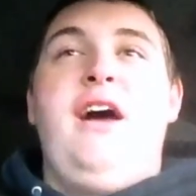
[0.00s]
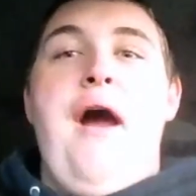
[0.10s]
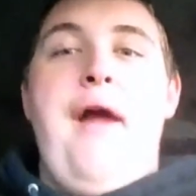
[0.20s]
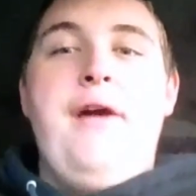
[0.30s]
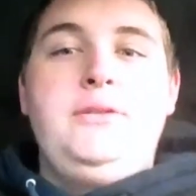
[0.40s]

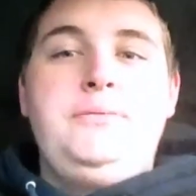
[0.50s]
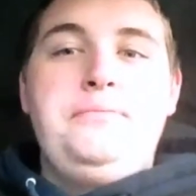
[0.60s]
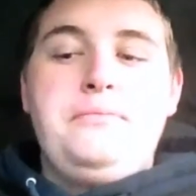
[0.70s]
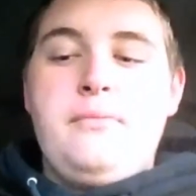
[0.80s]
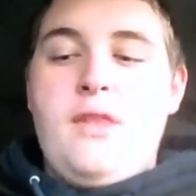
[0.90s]
sorry.
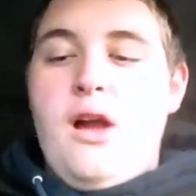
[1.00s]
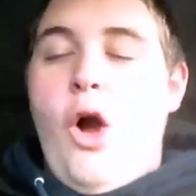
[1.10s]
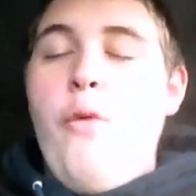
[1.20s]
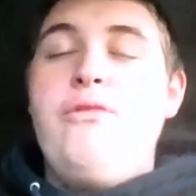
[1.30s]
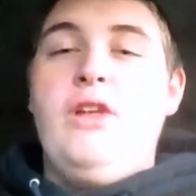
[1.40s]

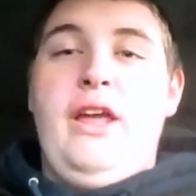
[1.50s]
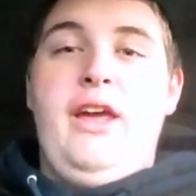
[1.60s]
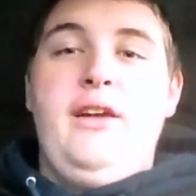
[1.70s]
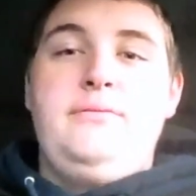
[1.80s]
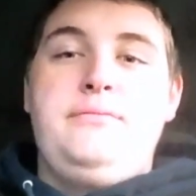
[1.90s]

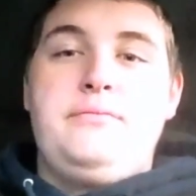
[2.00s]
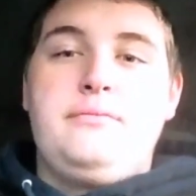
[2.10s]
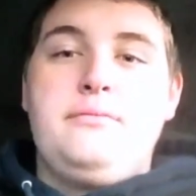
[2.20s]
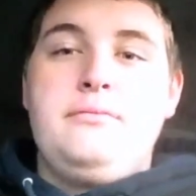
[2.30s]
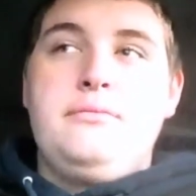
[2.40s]
Hopefully,
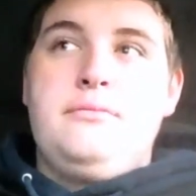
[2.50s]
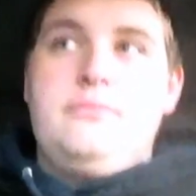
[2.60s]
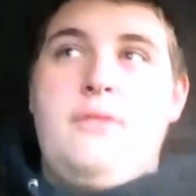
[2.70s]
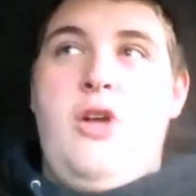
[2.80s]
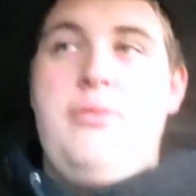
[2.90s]

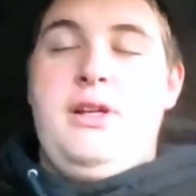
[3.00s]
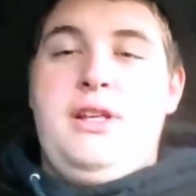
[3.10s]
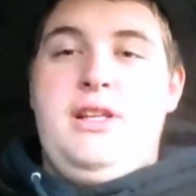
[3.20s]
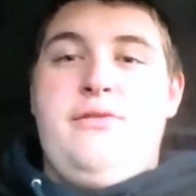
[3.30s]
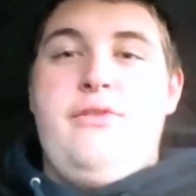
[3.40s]
I'll be able to
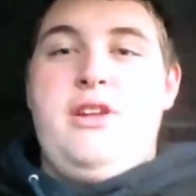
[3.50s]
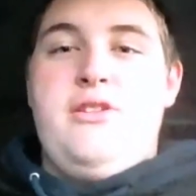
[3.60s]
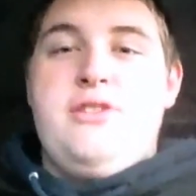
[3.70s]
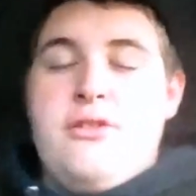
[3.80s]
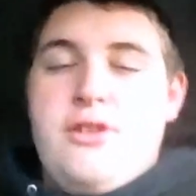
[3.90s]
get some
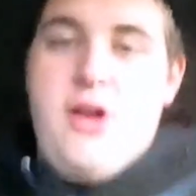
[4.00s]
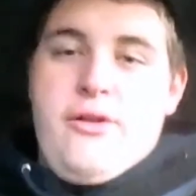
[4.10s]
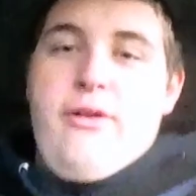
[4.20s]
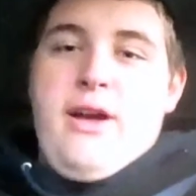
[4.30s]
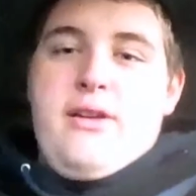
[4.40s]
videos during
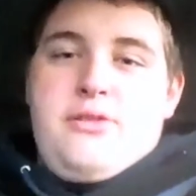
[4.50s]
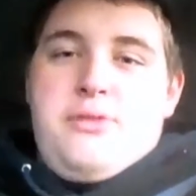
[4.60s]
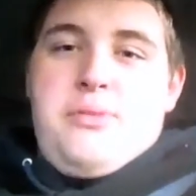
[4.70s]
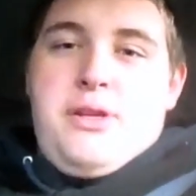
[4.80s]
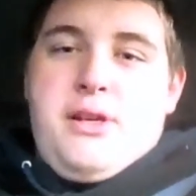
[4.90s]
finals
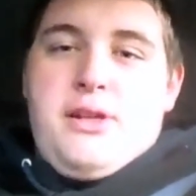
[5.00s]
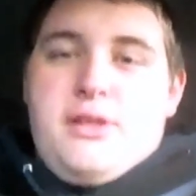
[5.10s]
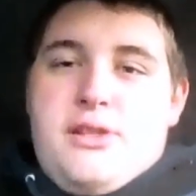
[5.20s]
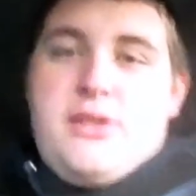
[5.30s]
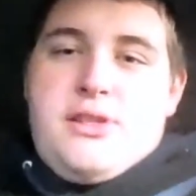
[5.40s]

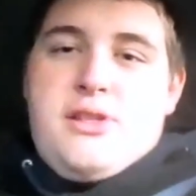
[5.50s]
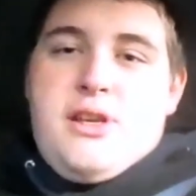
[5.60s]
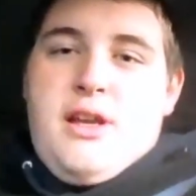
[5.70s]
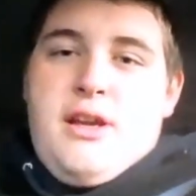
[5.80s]
because